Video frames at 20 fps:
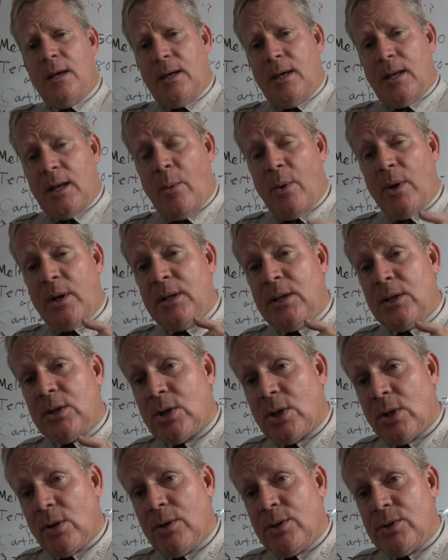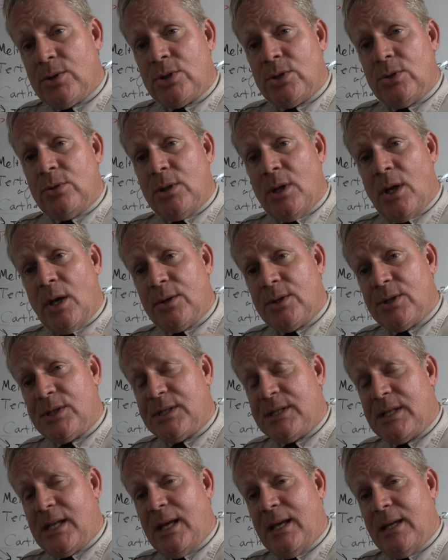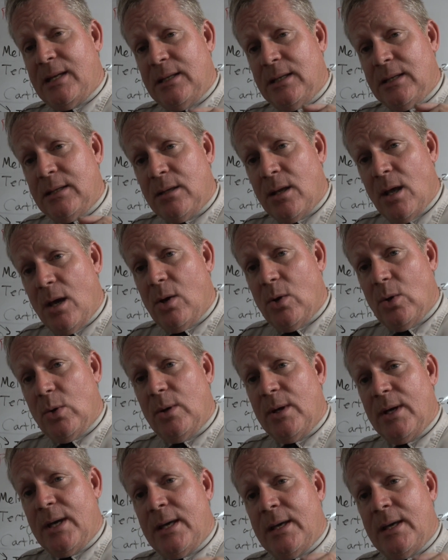And I want to encourage you to understand and know